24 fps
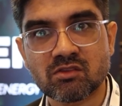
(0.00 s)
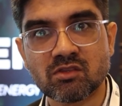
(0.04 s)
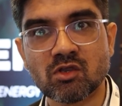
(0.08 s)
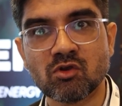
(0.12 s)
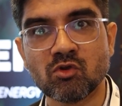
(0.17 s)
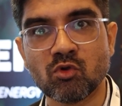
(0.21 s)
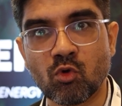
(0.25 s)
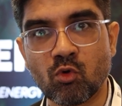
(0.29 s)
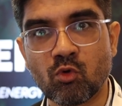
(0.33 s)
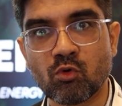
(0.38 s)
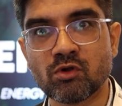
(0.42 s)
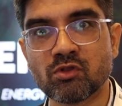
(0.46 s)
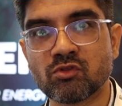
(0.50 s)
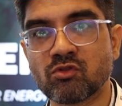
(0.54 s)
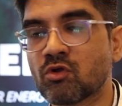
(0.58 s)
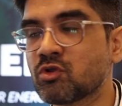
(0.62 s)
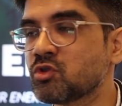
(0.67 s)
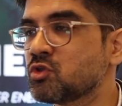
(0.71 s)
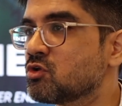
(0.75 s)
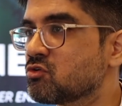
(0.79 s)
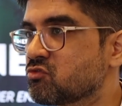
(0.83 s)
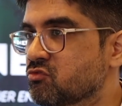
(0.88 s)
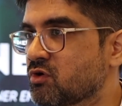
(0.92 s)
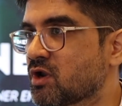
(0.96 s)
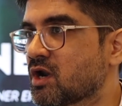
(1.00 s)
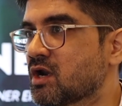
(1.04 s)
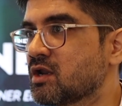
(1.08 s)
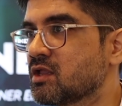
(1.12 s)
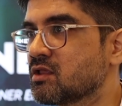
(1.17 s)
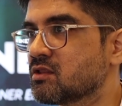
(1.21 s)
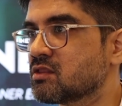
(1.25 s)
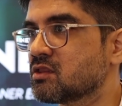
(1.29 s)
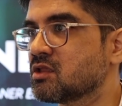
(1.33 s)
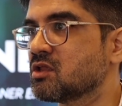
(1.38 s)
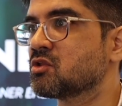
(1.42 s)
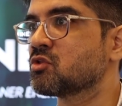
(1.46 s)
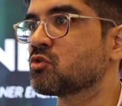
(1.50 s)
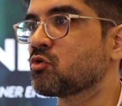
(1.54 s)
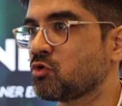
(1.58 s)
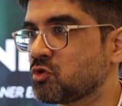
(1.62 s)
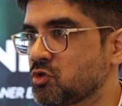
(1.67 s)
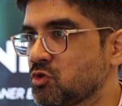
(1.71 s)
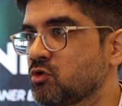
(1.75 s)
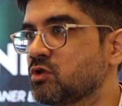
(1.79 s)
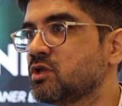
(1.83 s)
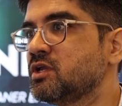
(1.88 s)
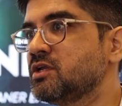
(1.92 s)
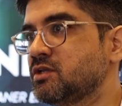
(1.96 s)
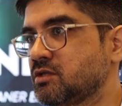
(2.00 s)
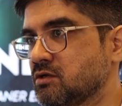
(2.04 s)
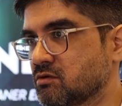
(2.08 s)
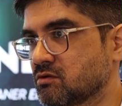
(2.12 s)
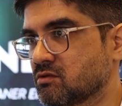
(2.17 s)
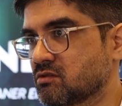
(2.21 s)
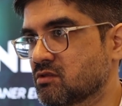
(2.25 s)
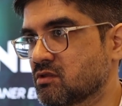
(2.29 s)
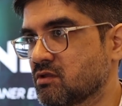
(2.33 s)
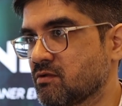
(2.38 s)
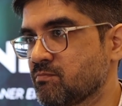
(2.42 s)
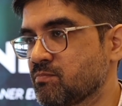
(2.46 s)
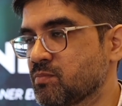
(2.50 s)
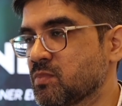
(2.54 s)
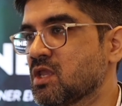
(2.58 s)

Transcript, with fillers: the loads on your furnaces, on your heaters.